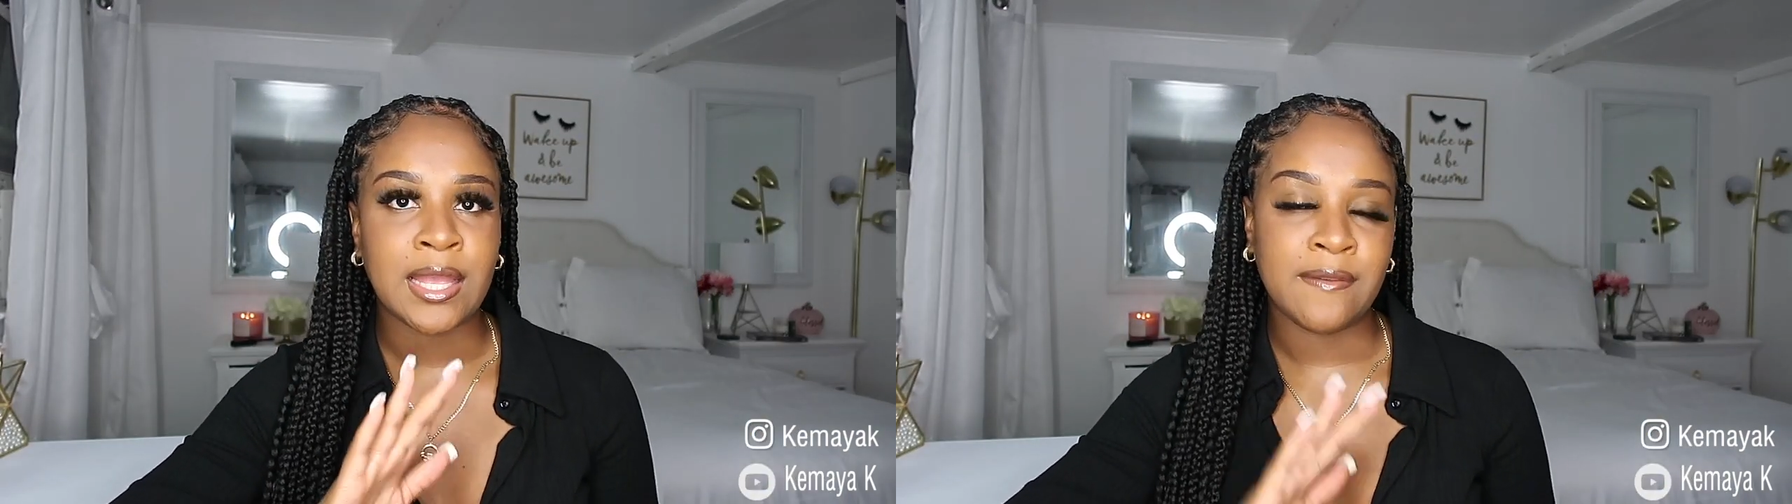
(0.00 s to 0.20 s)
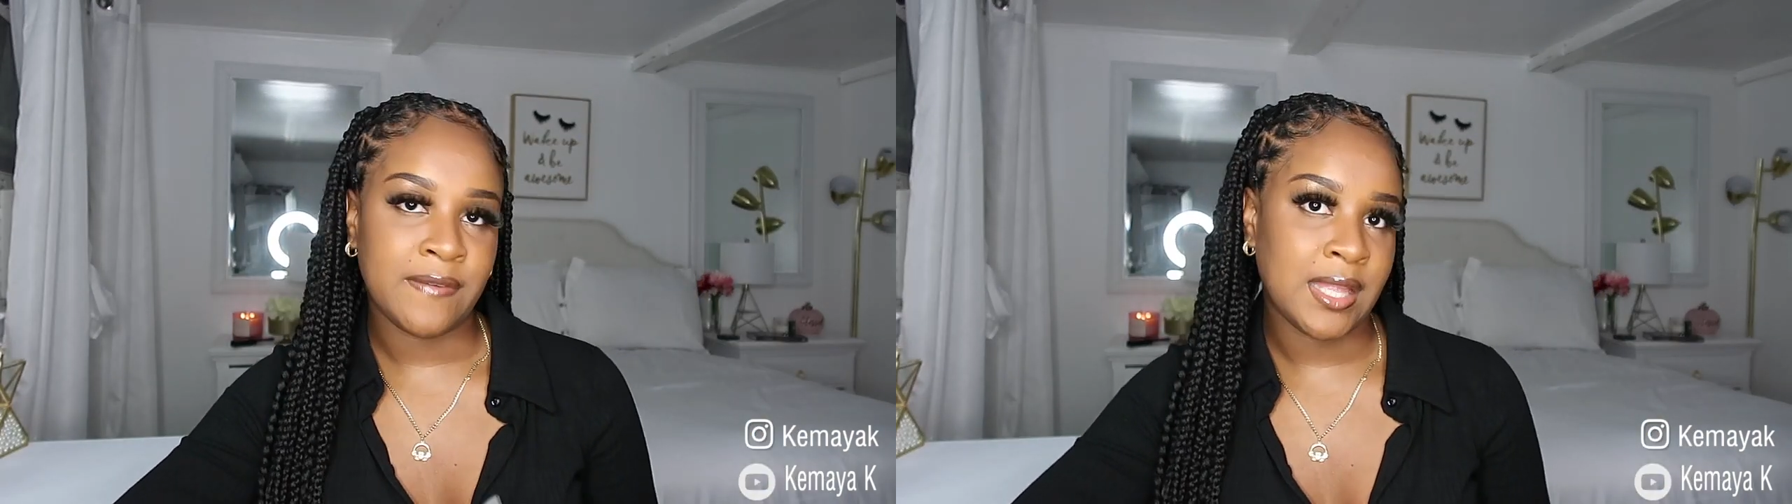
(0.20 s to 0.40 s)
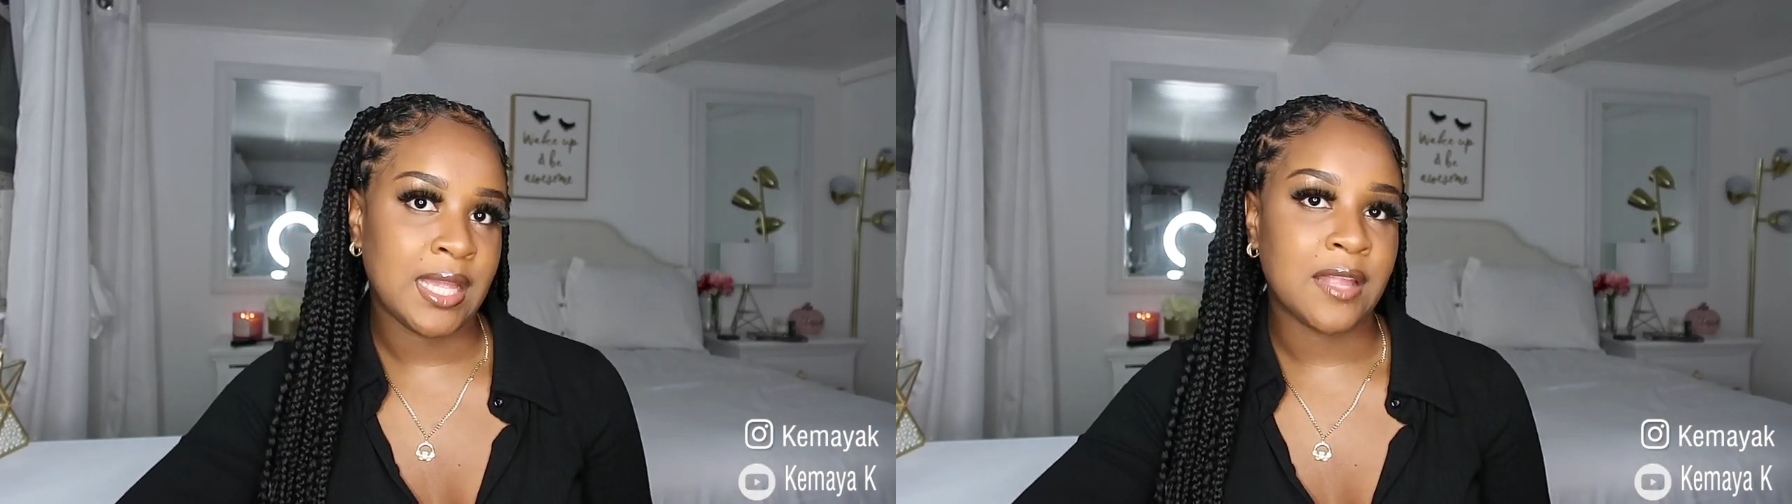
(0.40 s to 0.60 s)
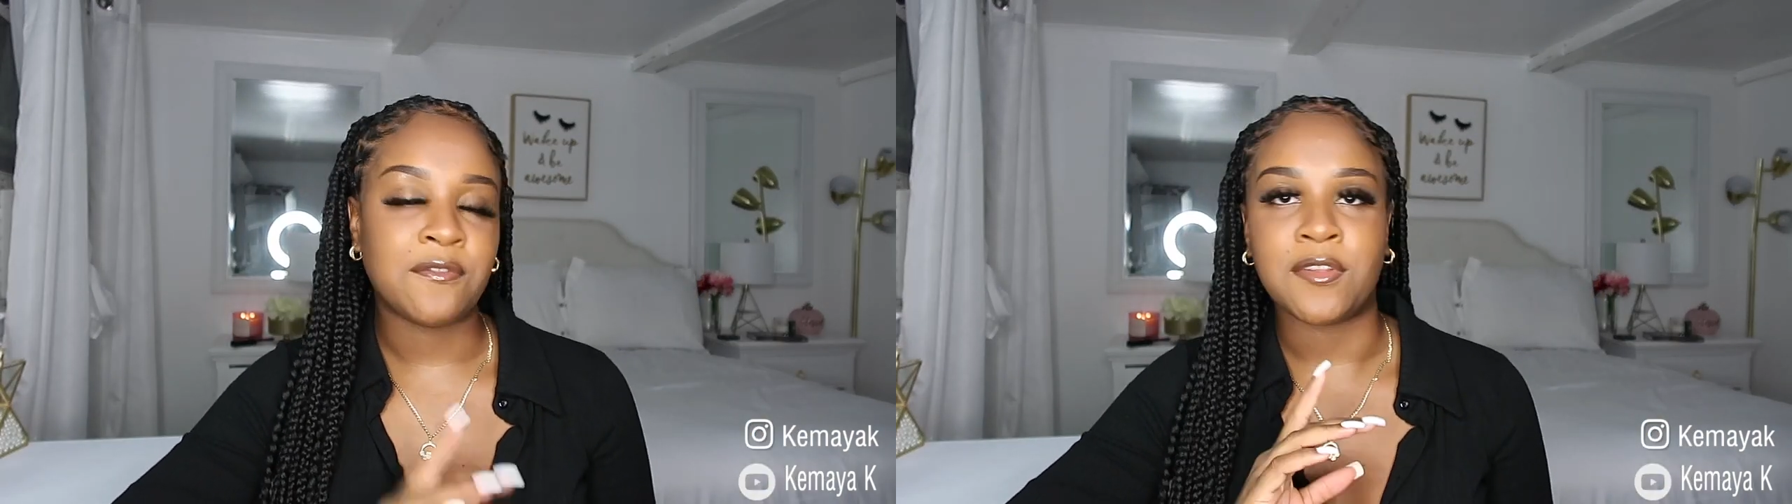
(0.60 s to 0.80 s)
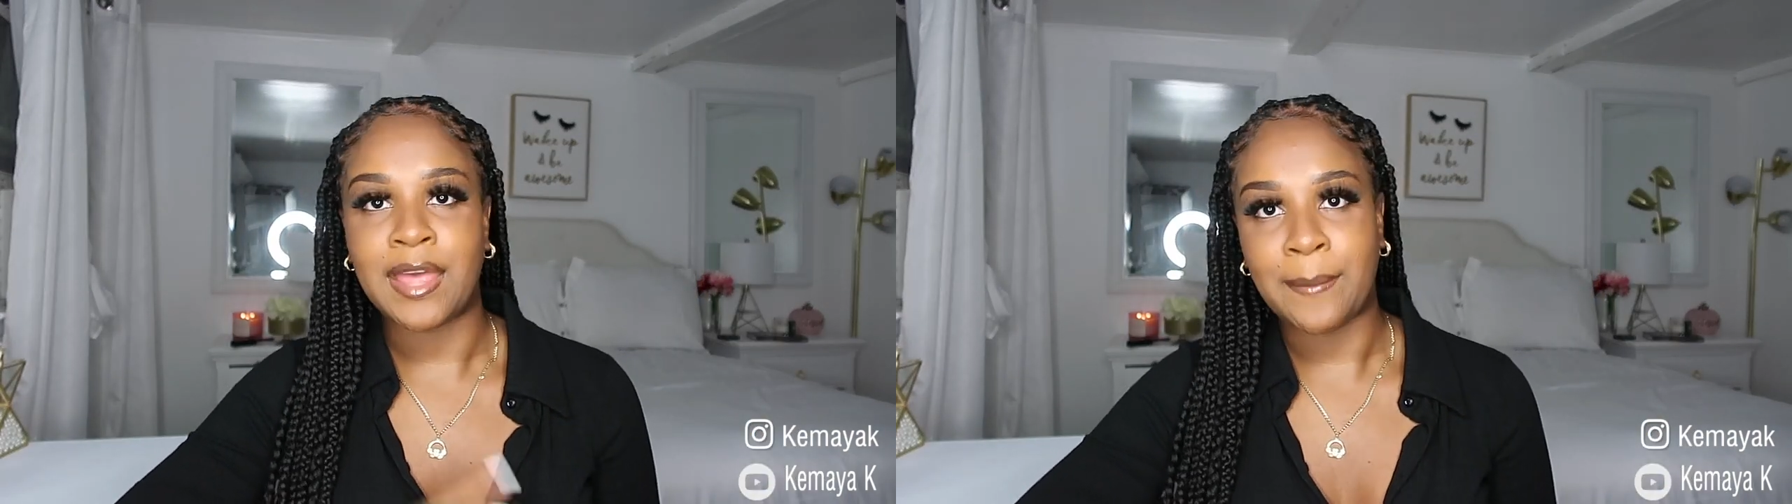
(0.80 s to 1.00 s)
convenient
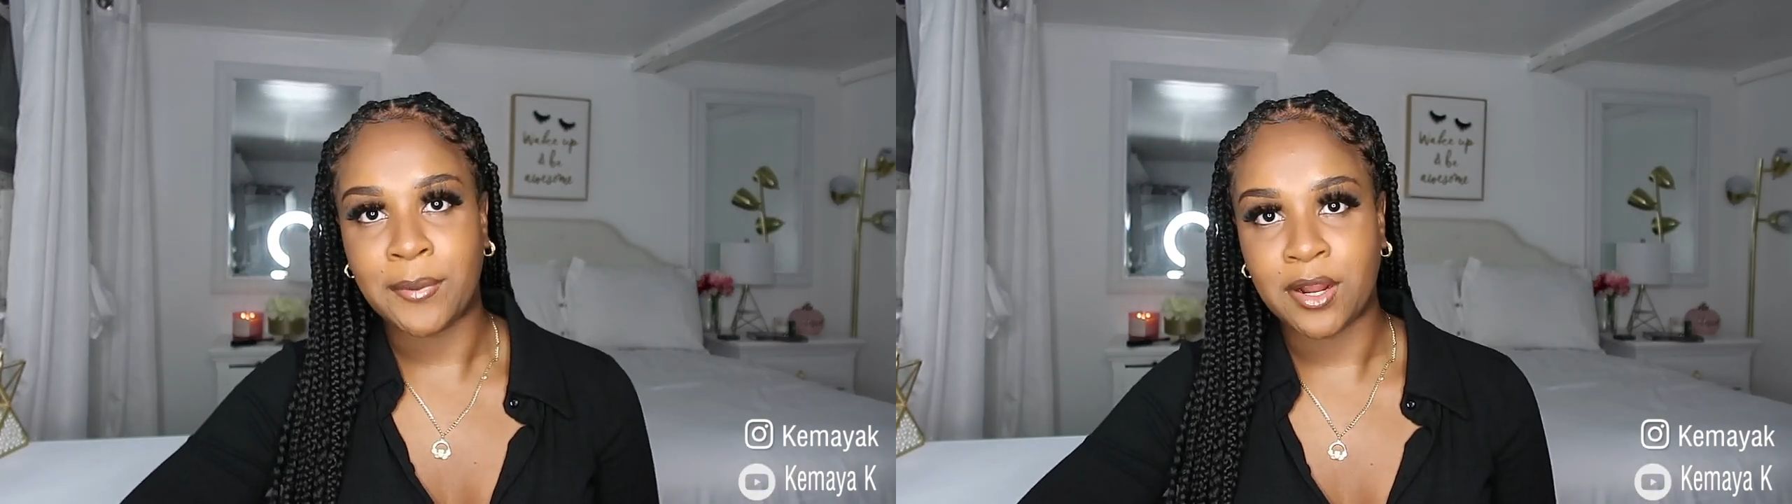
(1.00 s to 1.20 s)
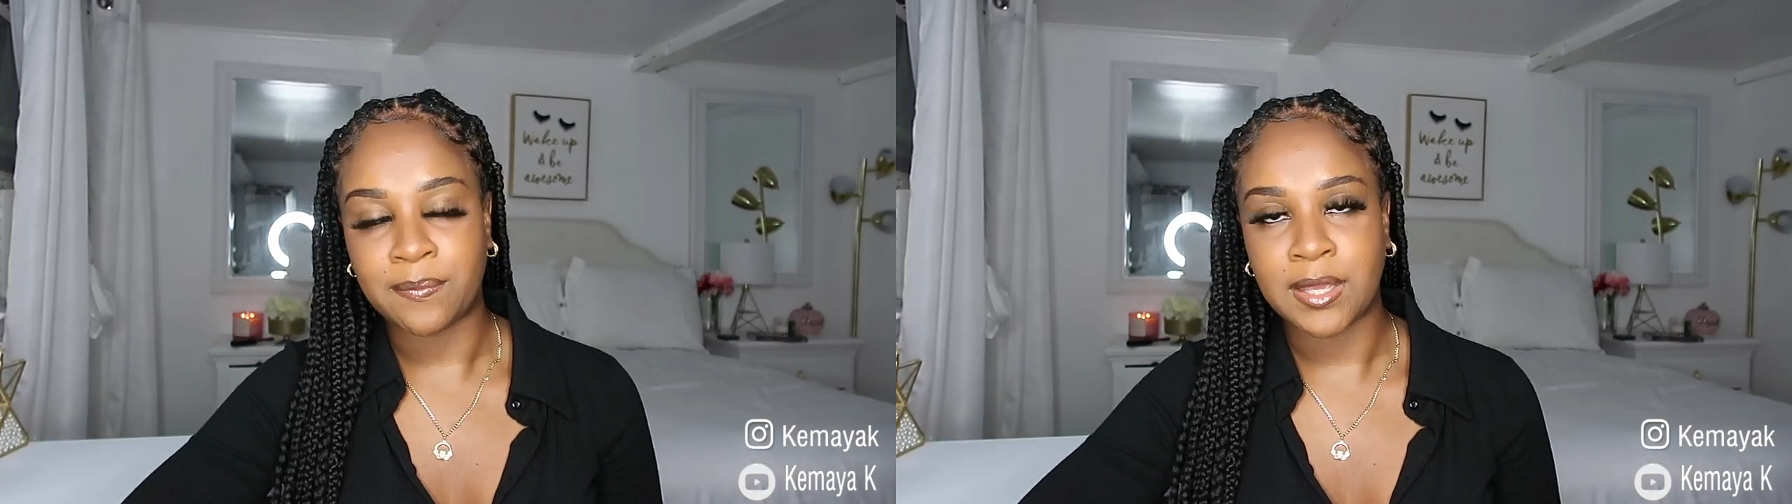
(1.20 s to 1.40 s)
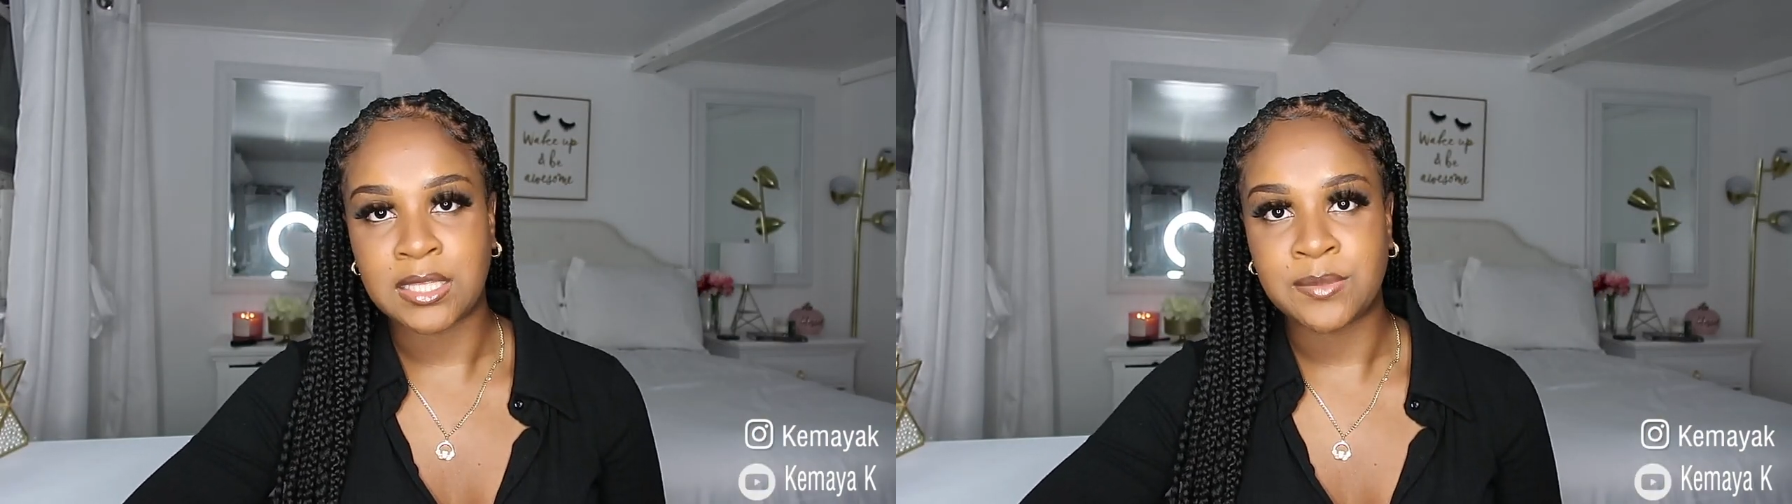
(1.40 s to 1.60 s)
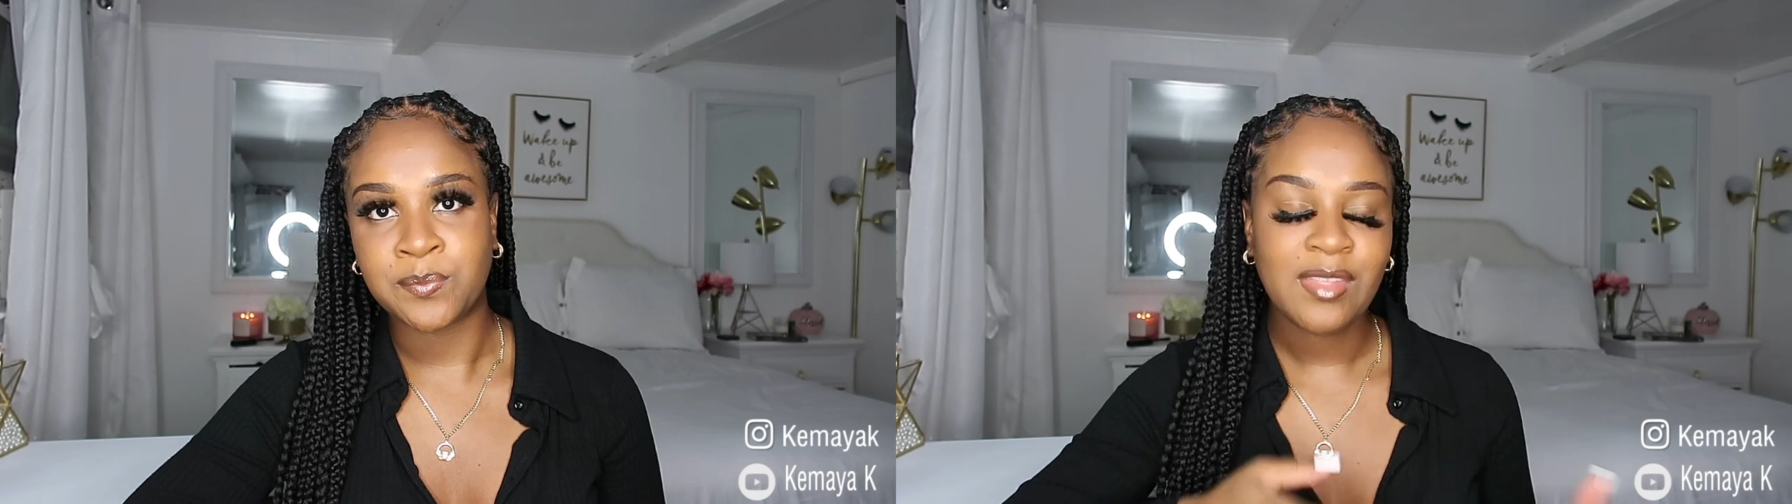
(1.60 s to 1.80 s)
for that purpose.